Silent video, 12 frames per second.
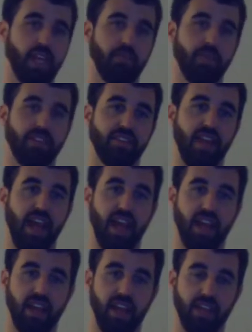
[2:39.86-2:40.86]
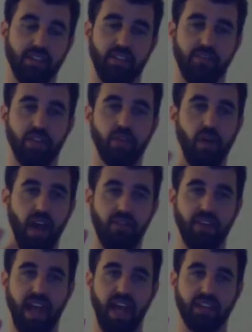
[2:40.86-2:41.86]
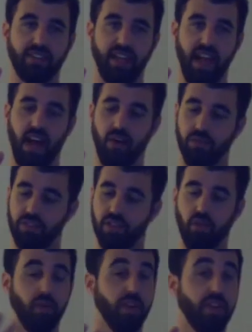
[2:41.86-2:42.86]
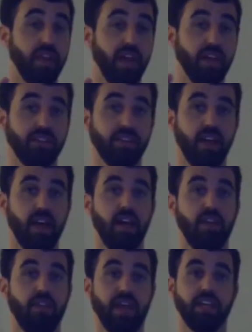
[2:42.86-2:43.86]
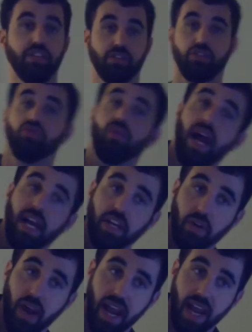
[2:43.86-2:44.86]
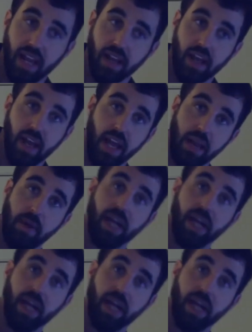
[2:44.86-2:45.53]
be said is if you don't have an exit out with this, they can just drag your hand and they might